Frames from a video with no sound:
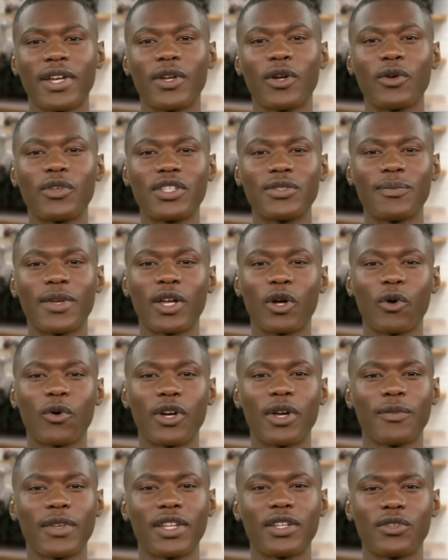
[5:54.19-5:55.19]
hooks may
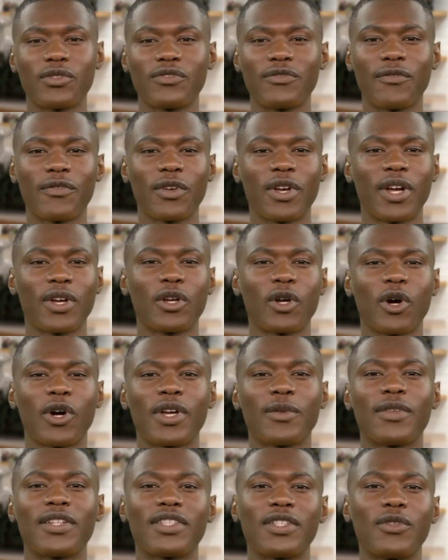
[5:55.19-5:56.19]
only be used for
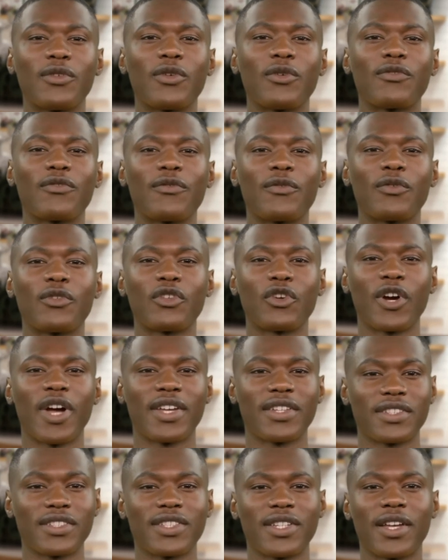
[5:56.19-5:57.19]
unloading materials from
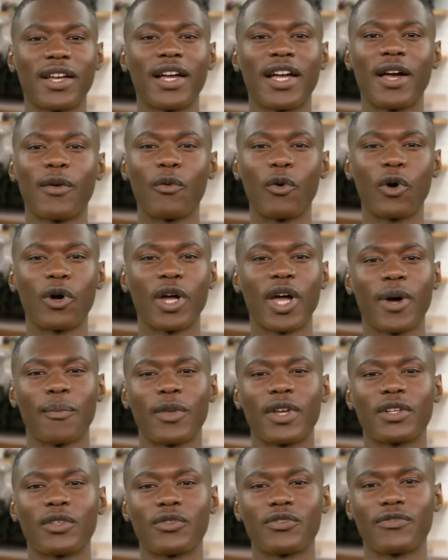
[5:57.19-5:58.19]
trucks and will not
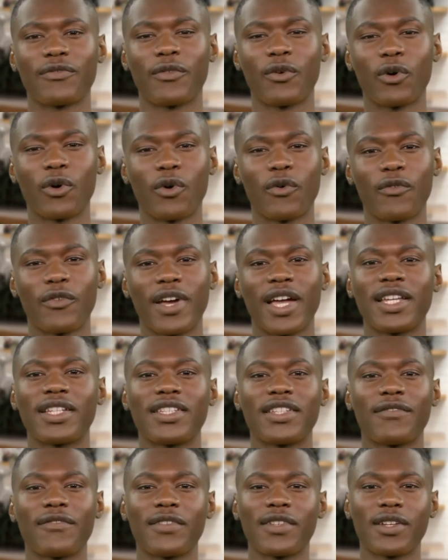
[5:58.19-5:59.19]
be used for overhead
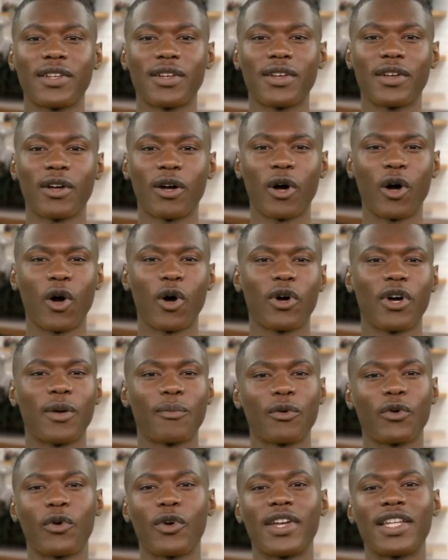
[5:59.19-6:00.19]
lifting. All
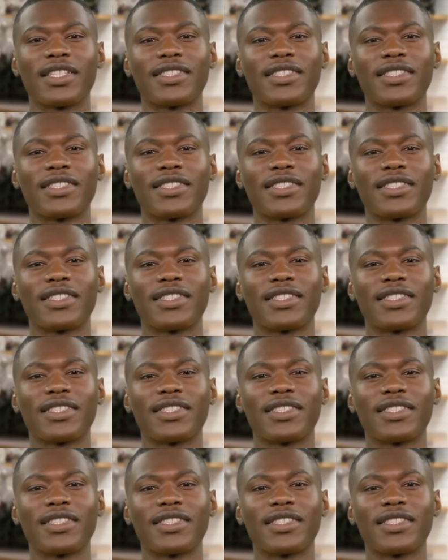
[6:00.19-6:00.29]
employees